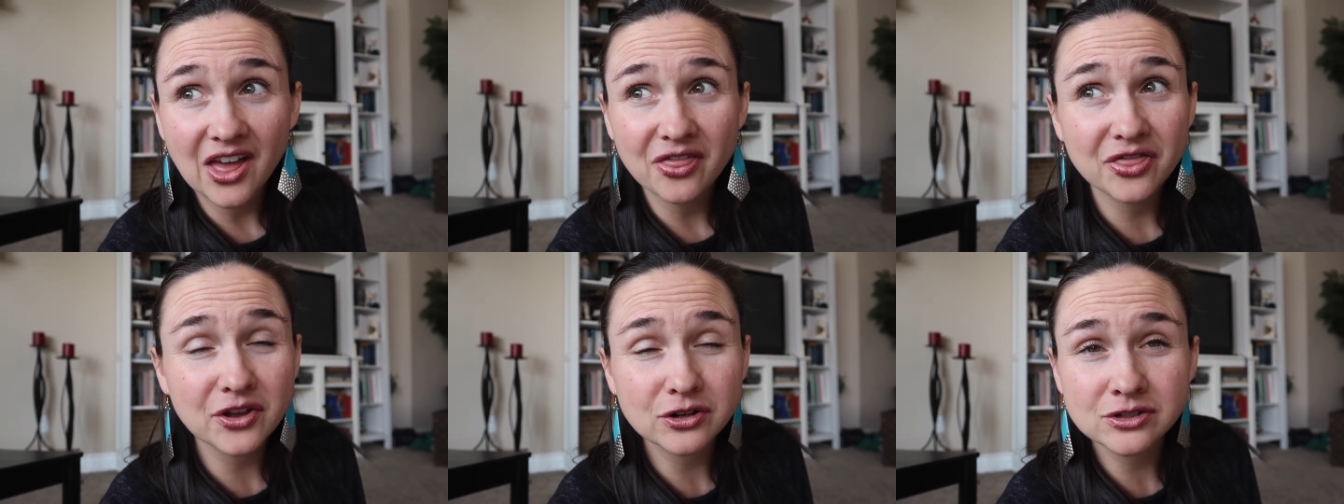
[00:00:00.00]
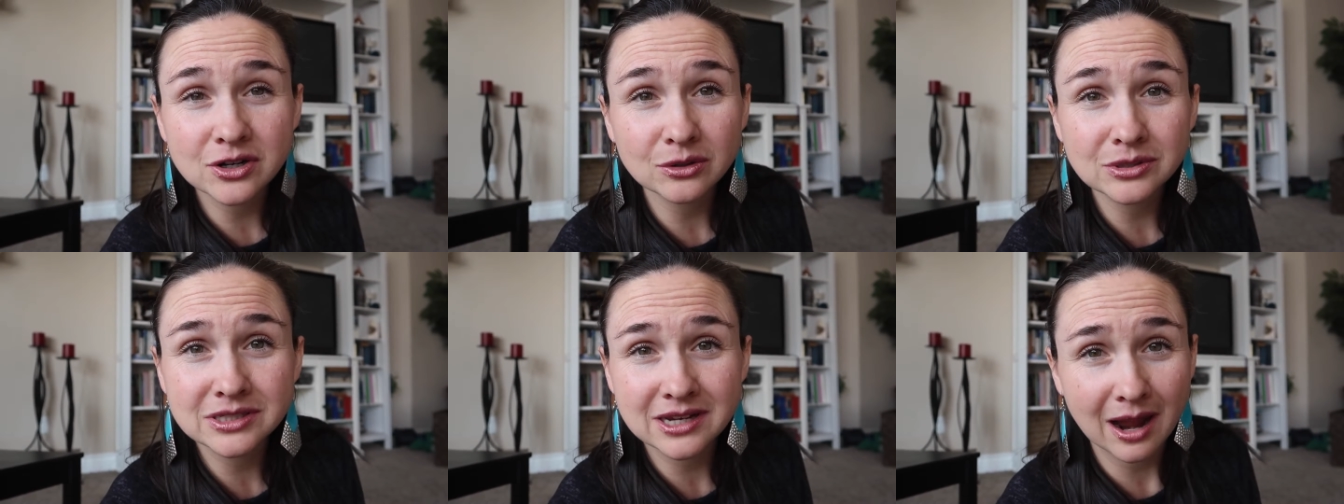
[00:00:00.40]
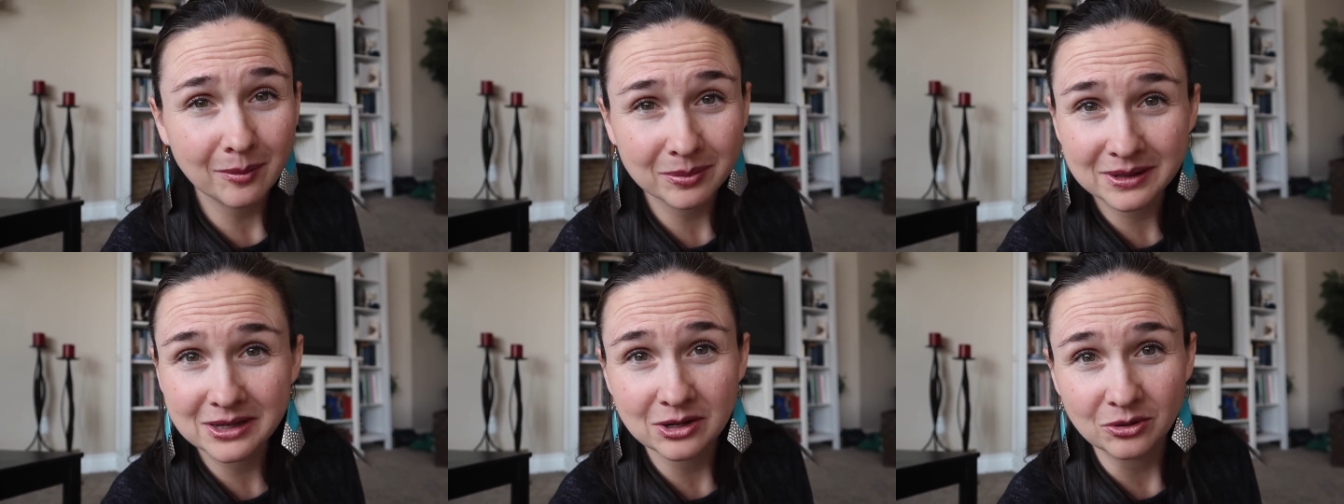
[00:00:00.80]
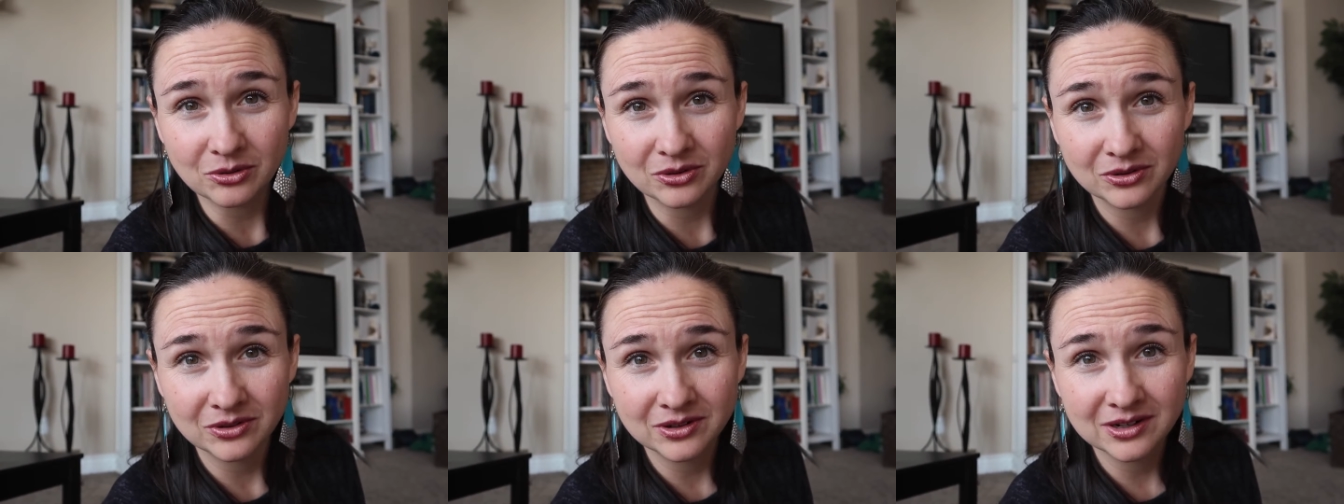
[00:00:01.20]
there's no stopping
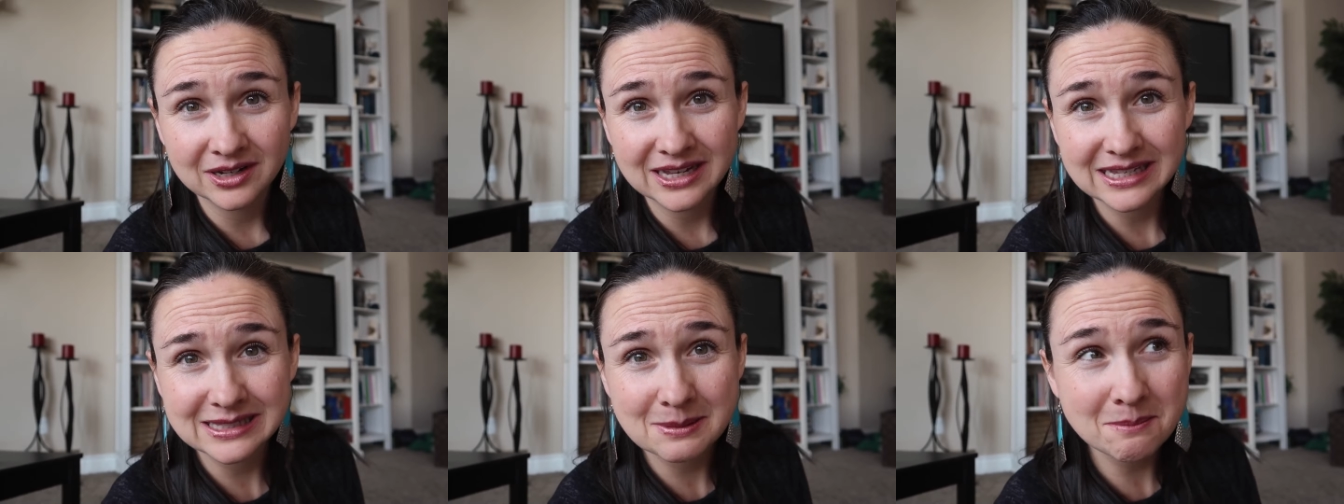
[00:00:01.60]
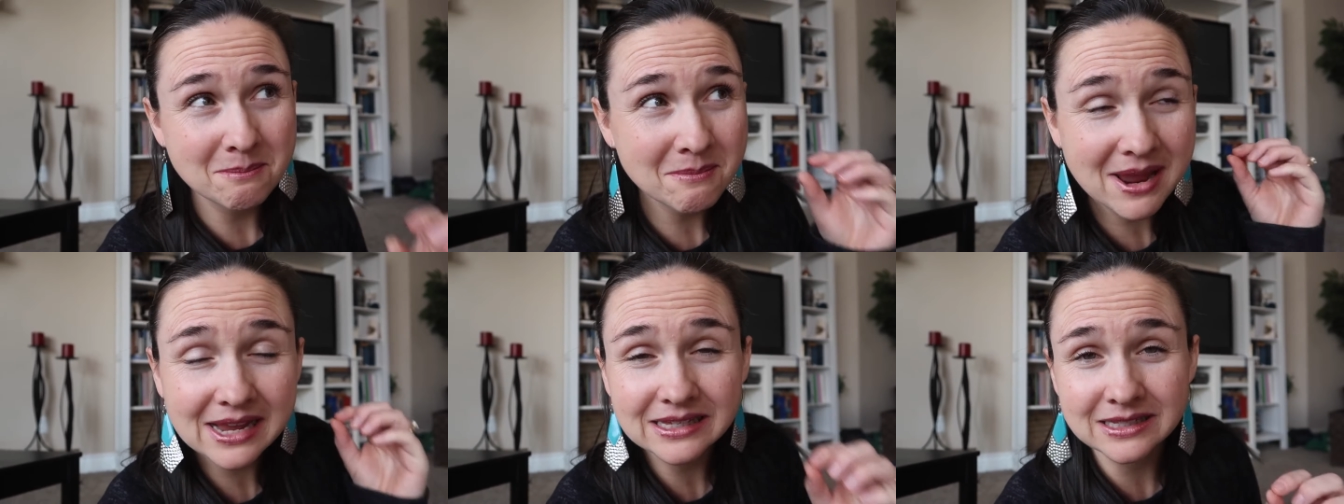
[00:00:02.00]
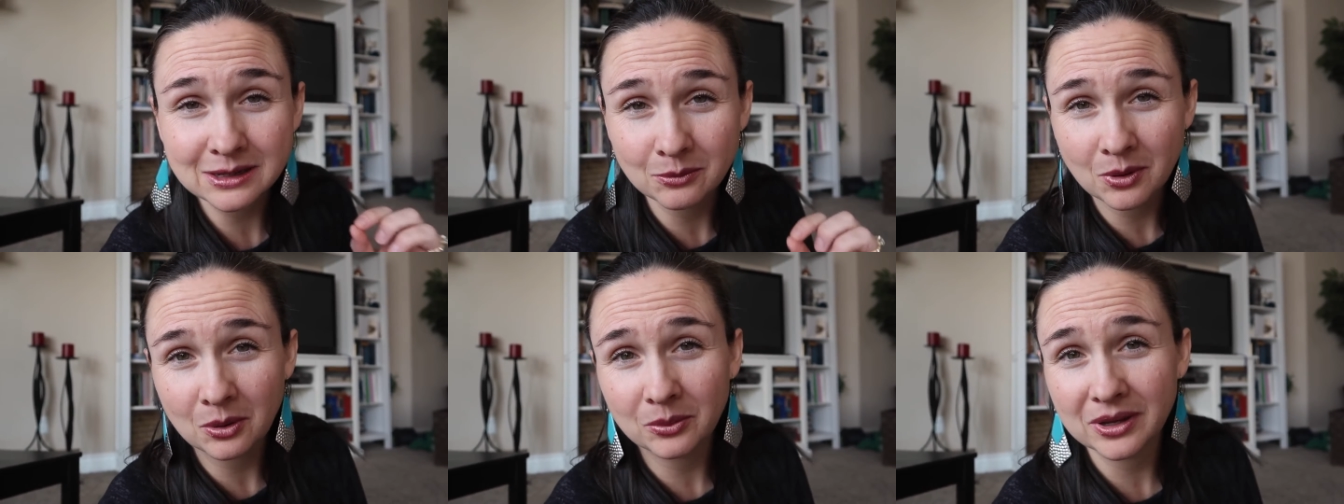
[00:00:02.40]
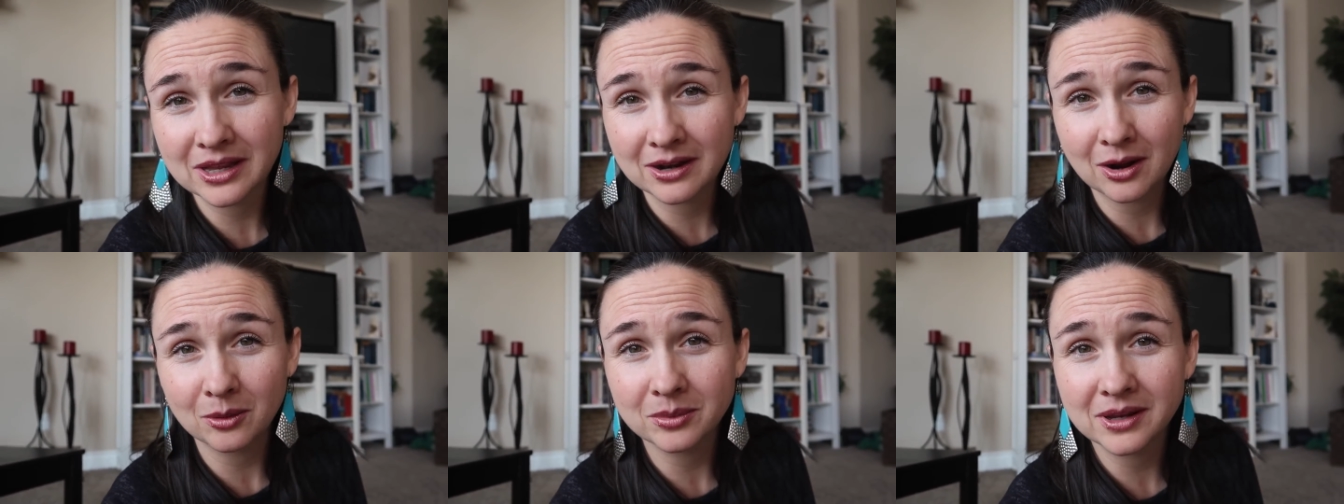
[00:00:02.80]
you. It's amazing what we
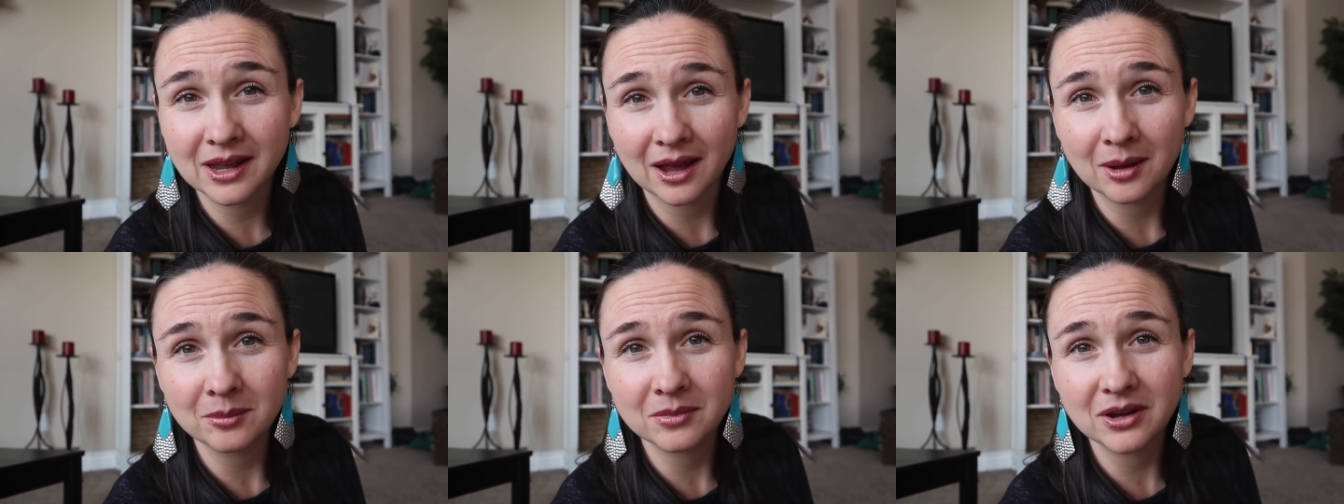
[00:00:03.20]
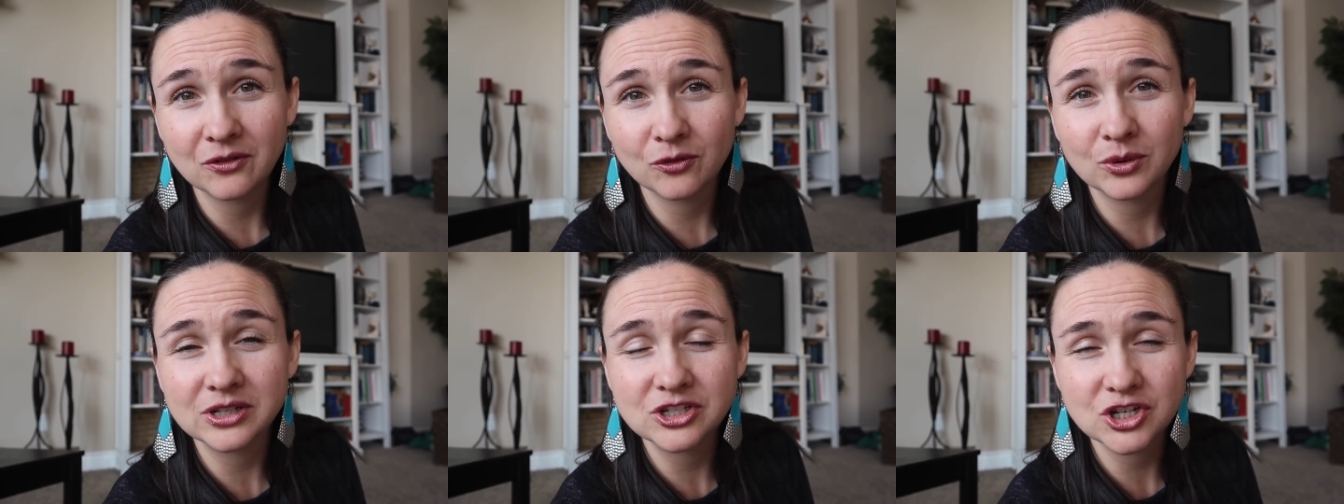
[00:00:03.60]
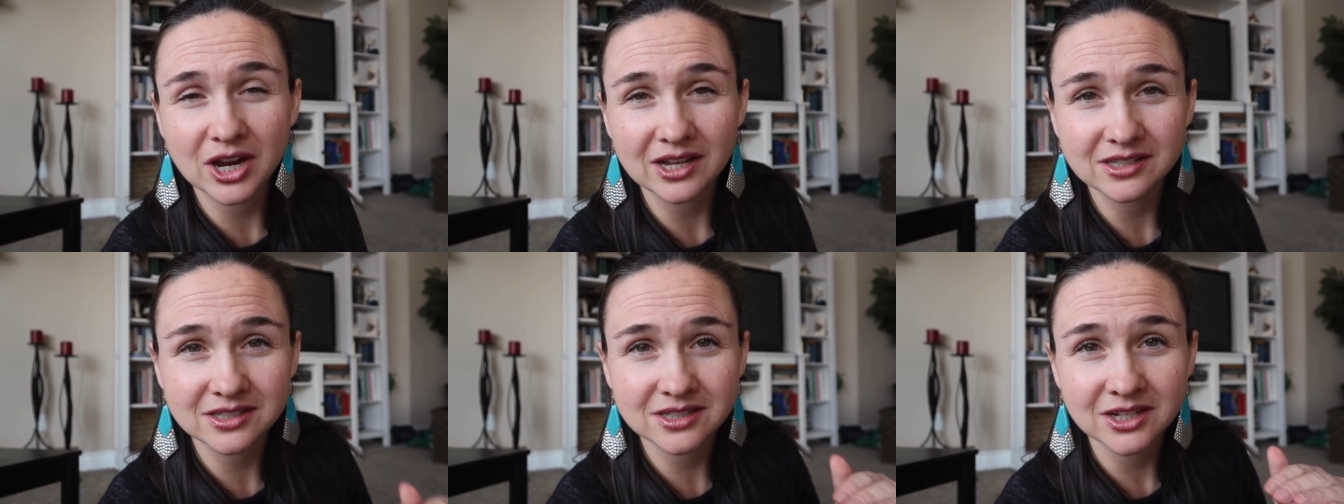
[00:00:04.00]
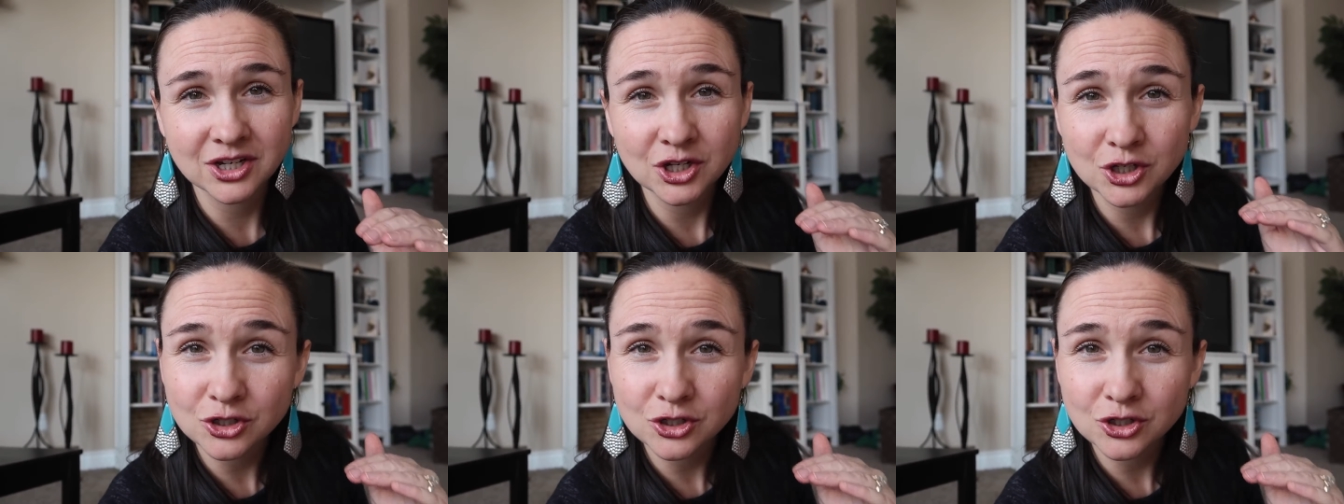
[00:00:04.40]
can all become if we just